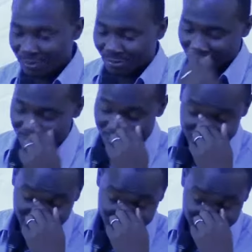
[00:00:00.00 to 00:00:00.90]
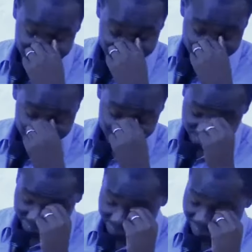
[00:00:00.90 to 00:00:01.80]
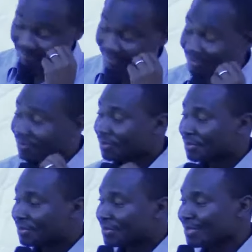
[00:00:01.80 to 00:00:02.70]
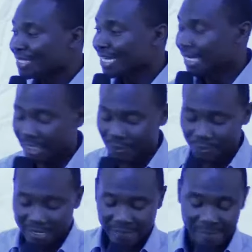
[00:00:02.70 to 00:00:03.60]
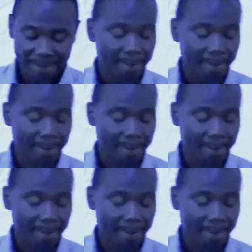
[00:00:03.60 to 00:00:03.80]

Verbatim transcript: to pray more than we just go. Hallelujah.